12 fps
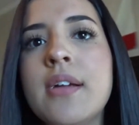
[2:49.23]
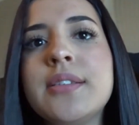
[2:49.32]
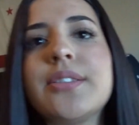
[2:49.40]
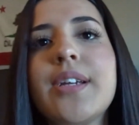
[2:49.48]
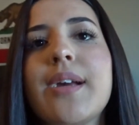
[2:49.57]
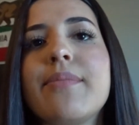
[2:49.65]

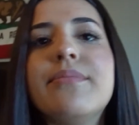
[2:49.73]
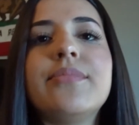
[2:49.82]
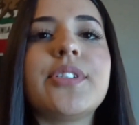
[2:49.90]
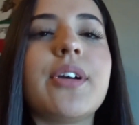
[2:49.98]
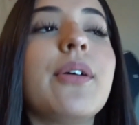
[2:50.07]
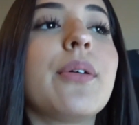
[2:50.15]
So yeah,
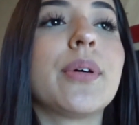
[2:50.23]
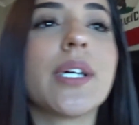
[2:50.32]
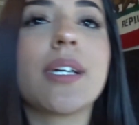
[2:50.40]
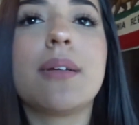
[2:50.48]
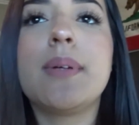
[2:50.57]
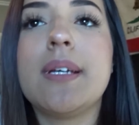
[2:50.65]
so we're
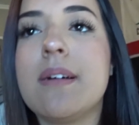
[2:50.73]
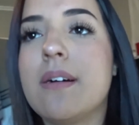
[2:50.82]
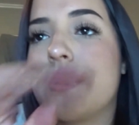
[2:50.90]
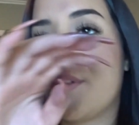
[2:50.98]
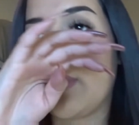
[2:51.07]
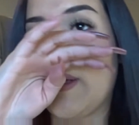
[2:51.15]
gonna be on
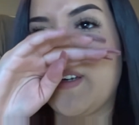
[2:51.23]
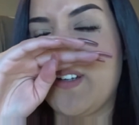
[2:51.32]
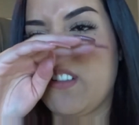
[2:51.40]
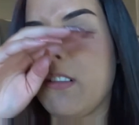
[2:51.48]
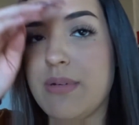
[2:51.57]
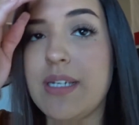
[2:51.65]
our way in a
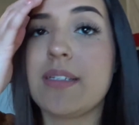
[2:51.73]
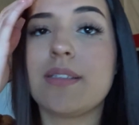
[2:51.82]
little bit